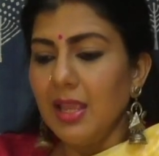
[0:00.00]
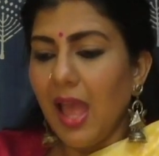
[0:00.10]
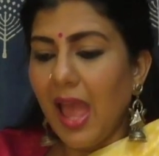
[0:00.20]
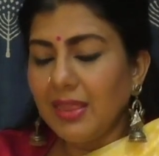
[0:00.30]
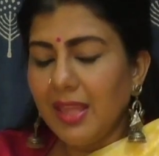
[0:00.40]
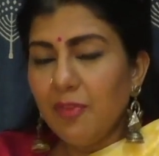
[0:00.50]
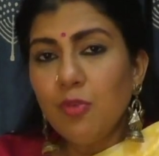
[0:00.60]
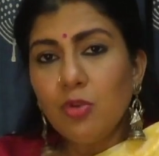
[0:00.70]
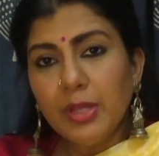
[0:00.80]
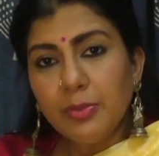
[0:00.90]
and
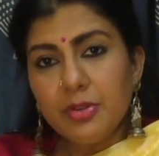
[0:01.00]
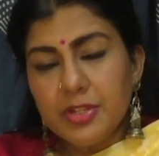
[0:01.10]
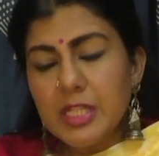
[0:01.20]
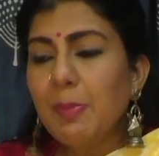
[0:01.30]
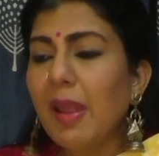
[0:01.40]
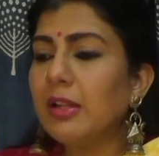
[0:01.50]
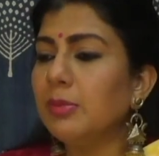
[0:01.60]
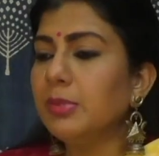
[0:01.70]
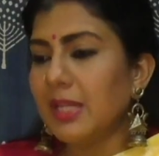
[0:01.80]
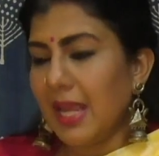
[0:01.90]
therefore they were
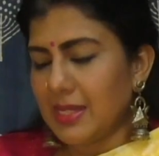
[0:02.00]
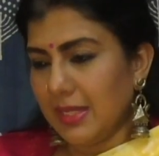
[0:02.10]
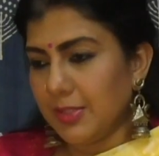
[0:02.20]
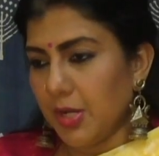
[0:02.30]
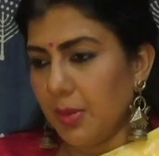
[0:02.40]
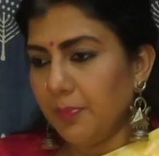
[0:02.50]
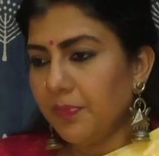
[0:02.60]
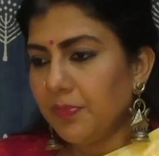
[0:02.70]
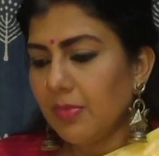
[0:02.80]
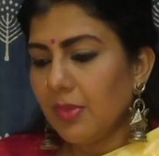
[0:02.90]
respectable, etc.
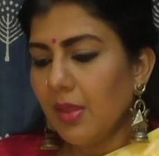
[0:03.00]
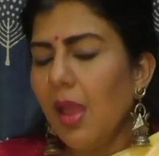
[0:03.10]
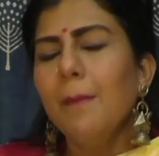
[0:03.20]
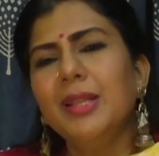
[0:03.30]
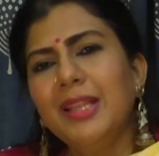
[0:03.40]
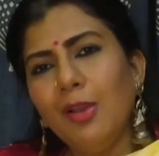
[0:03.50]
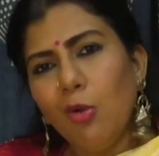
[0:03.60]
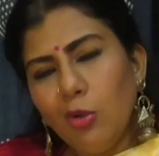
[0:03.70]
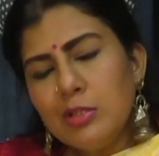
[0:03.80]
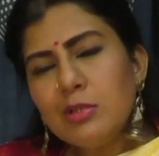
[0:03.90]
But they
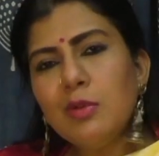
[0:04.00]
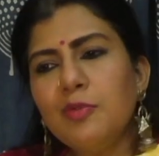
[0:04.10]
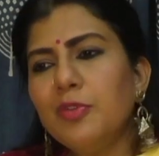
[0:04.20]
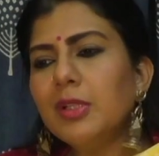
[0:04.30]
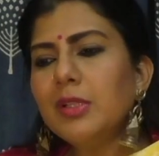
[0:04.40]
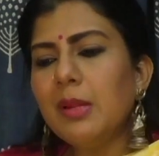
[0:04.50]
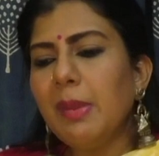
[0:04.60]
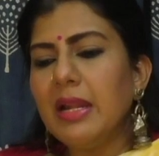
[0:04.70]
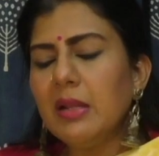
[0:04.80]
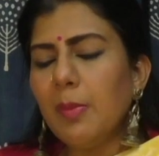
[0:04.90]
also further
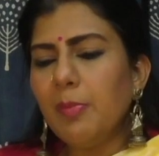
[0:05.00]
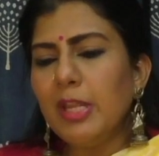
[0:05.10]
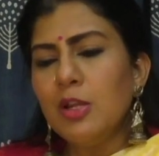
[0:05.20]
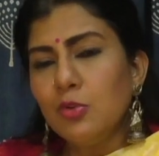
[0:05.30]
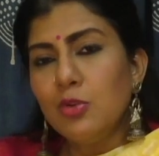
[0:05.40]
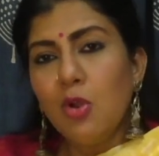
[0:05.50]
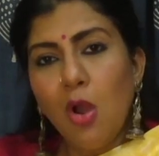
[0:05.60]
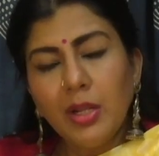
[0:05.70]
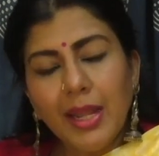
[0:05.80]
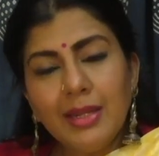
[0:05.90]
made an appeal to
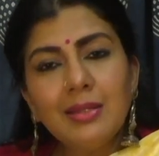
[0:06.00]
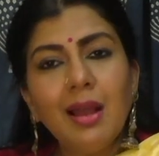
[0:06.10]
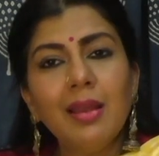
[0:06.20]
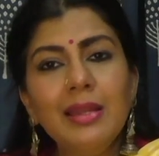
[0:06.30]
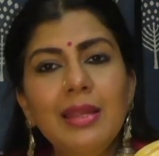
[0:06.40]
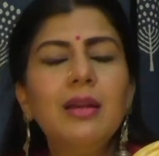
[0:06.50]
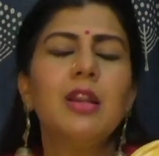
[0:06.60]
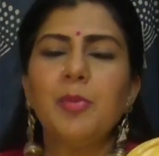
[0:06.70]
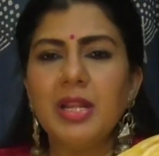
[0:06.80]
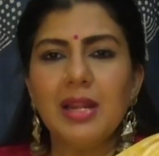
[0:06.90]
not entirely
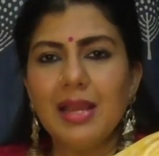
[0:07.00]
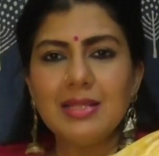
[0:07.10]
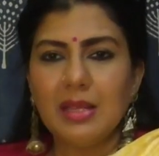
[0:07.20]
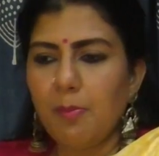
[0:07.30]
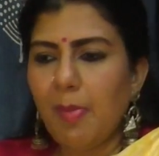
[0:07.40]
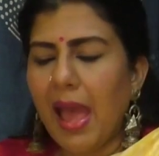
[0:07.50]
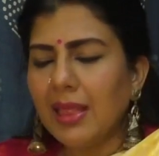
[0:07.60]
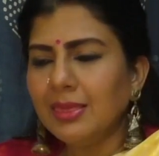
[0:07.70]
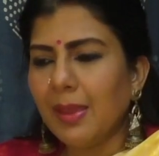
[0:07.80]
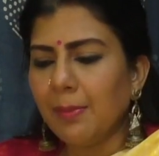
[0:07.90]
criminalize and
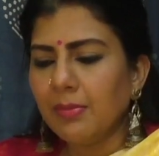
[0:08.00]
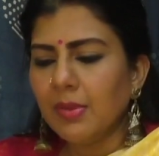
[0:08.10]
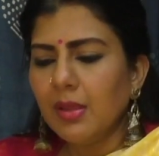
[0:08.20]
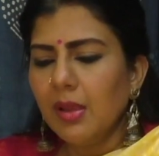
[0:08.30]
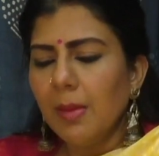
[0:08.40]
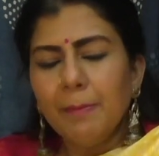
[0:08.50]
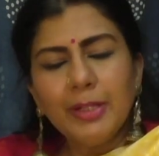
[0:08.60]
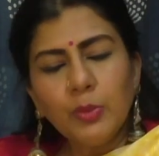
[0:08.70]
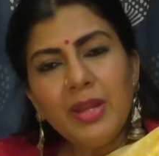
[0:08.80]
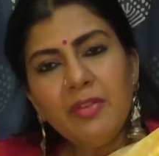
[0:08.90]
ban them, but
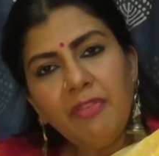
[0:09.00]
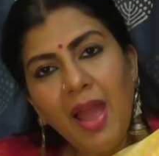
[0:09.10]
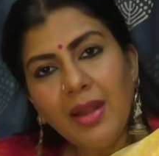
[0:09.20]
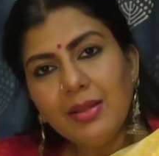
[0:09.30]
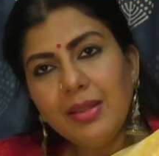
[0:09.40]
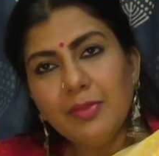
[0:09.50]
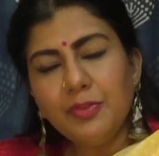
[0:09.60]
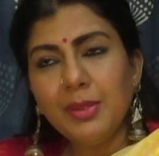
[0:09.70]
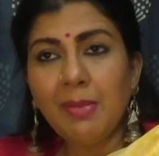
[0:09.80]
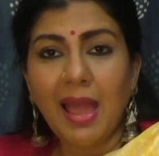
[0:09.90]
to in fact give
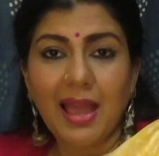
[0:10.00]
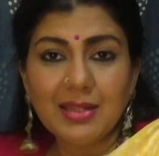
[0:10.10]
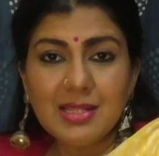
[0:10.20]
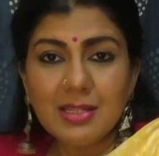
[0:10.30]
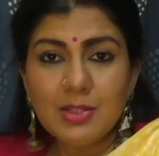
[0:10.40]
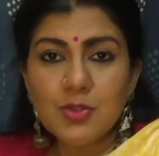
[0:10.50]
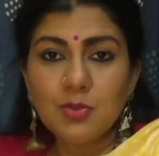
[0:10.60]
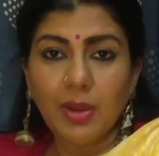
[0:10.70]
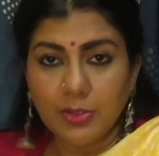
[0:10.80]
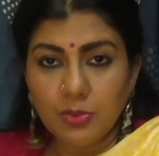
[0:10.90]
them access
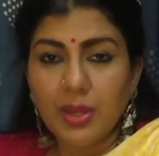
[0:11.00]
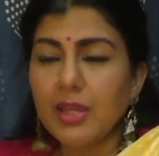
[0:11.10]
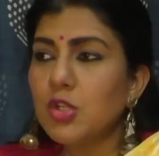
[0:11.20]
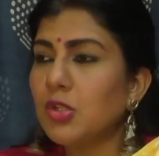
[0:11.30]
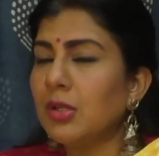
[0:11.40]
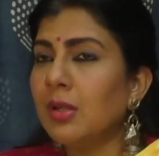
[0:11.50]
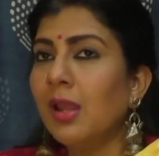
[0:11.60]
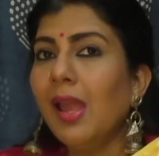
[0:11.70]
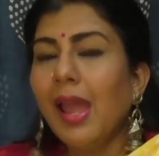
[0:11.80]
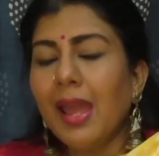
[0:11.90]
to education
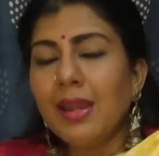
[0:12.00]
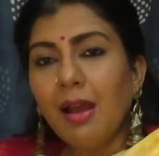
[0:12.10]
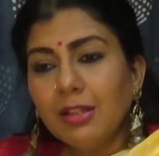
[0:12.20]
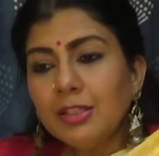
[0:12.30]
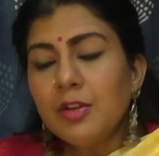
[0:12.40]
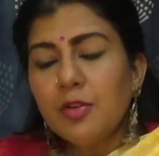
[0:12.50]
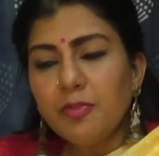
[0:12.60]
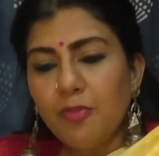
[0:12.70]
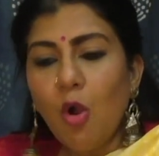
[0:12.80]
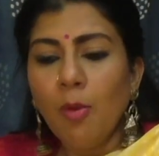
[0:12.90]
and other
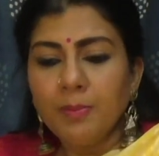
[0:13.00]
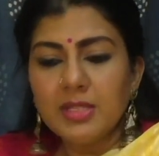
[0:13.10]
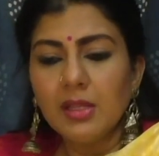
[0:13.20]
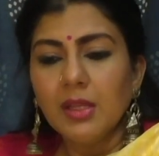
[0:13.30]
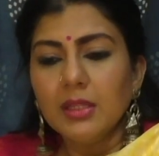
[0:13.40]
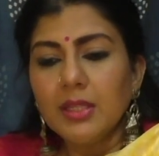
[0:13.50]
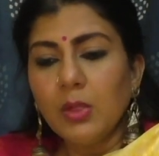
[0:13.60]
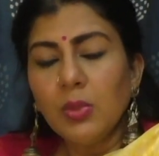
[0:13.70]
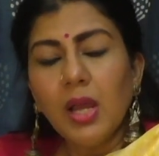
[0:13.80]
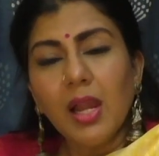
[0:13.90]
reforms that
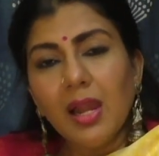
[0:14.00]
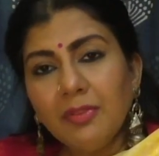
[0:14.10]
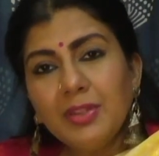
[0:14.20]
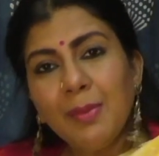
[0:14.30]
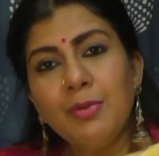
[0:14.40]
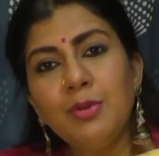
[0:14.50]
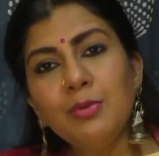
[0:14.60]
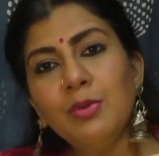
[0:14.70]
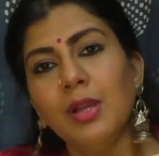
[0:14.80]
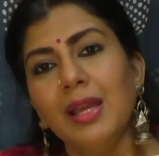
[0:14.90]
would allow them
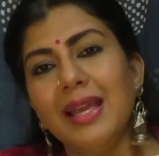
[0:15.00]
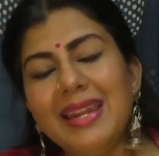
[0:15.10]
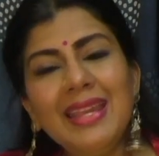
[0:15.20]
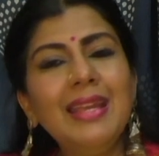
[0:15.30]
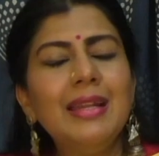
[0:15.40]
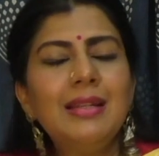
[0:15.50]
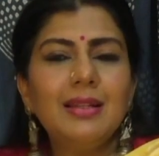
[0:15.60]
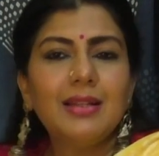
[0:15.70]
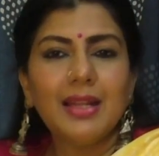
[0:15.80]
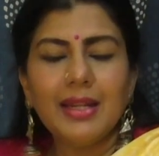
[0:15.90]
to
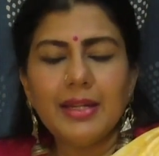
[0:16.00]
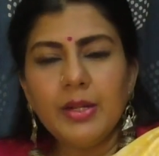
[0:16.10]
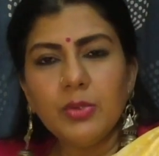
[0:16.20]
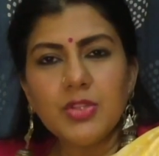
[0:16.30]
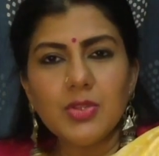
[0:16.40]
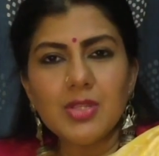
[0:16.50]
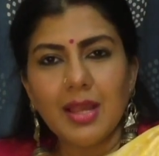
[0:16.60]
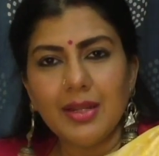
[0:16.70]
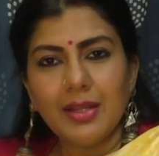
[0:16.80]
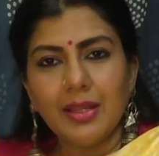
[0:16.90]
reintegrate into the
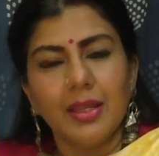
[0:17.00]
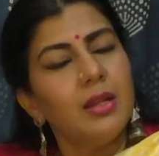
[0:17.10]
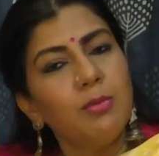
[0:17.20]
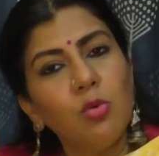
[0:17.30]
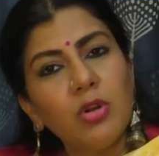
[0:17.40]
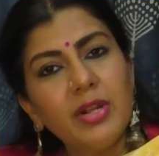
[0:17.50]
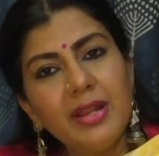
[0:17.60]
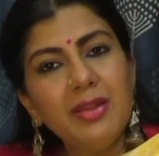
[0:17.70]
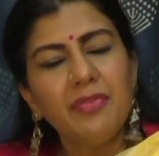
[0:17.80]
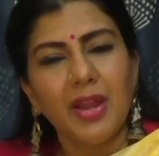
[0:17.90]
society in a more
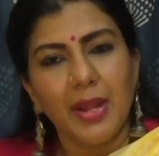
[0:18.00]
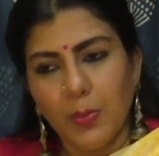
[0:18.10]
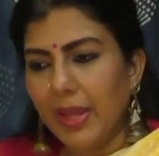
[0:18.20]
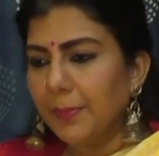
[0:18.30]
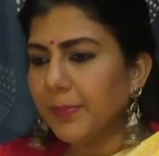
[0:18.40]
dignified way.